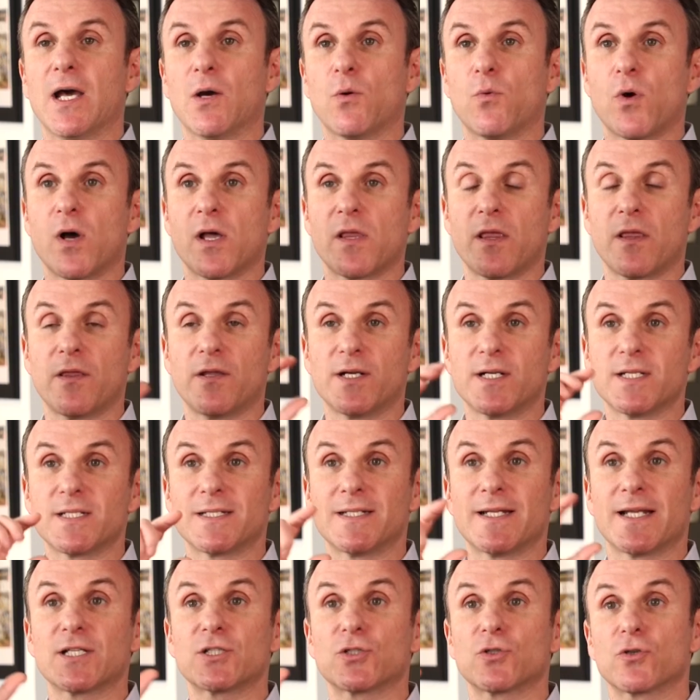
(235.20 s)
and whether there is
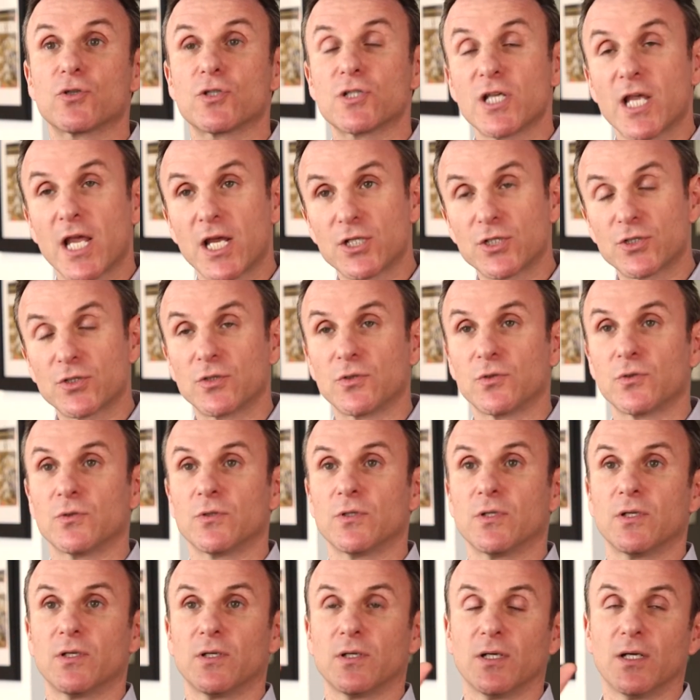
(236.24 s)
an
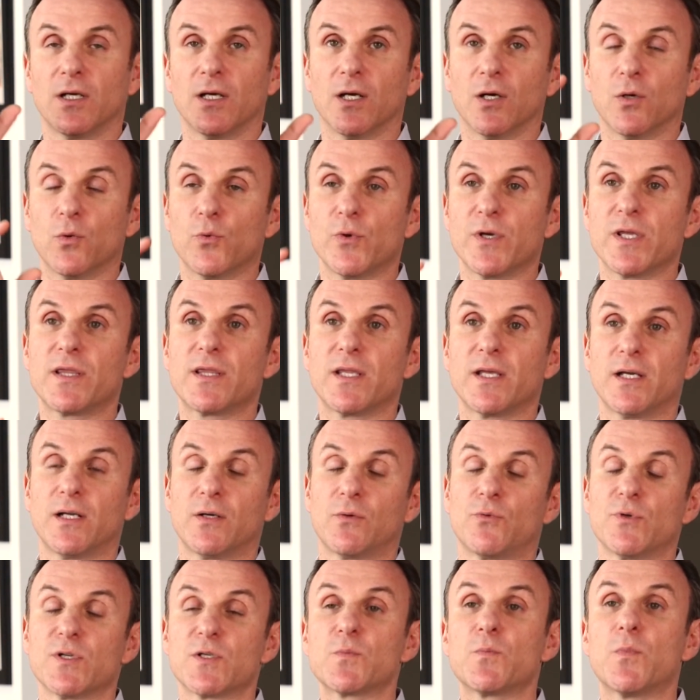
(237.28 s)
association uh, with
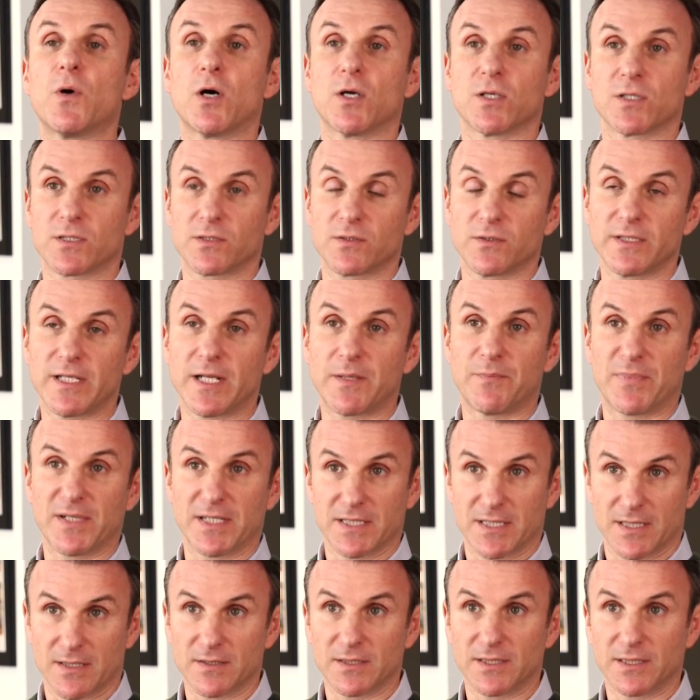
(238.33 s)
a response to that
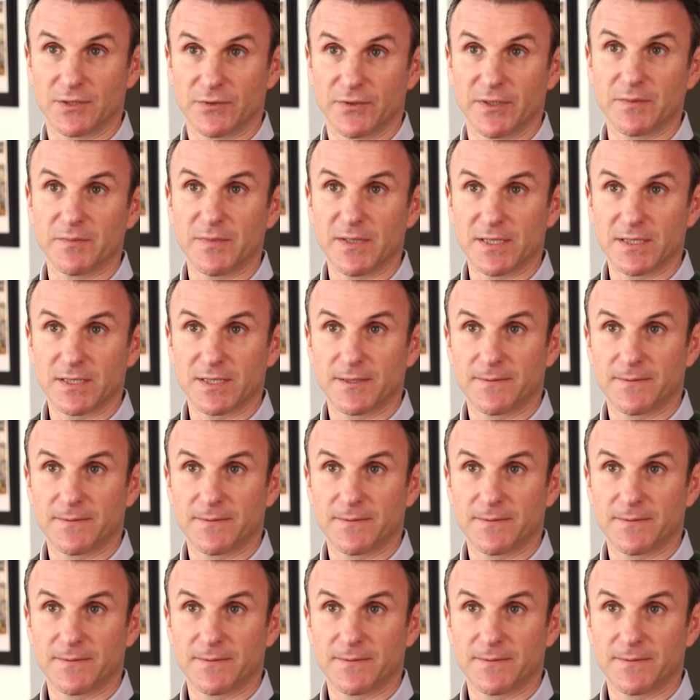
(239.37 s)
particular treatment.